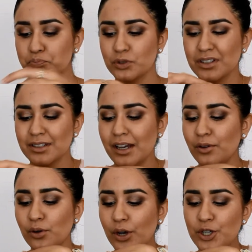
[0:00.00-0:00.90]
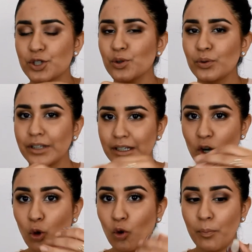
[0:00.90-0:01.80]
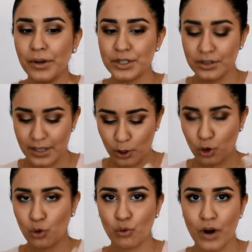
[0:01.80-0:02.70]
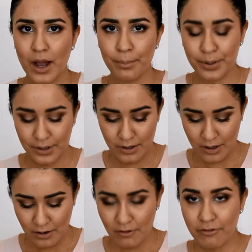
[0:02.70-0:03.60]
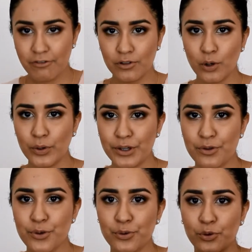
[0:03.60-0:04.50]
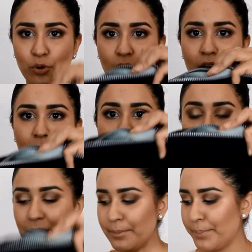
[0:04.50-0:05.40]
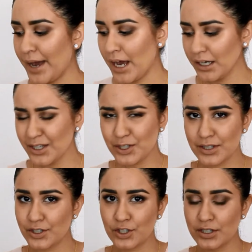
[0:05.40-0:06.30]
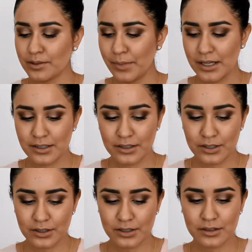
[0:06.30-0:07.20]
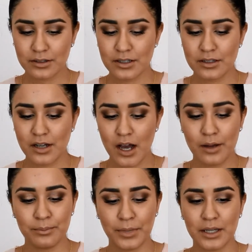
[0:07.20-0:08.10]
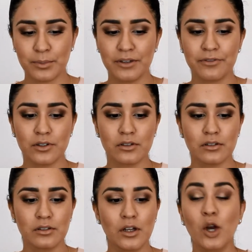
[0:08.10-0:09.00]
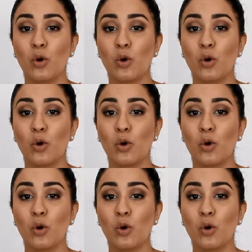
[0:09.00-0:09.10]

just I don't know, I just don't like a whole bunch of like crap flowing through um, my bag, and it's just a mess. It just does not make me feel